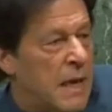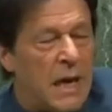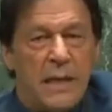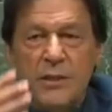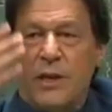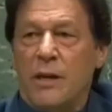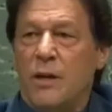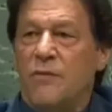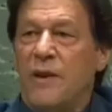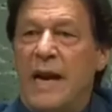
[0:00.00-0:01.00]
are
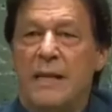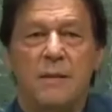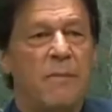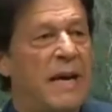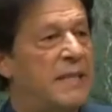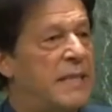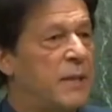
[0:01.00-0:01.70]
children of Adam, hence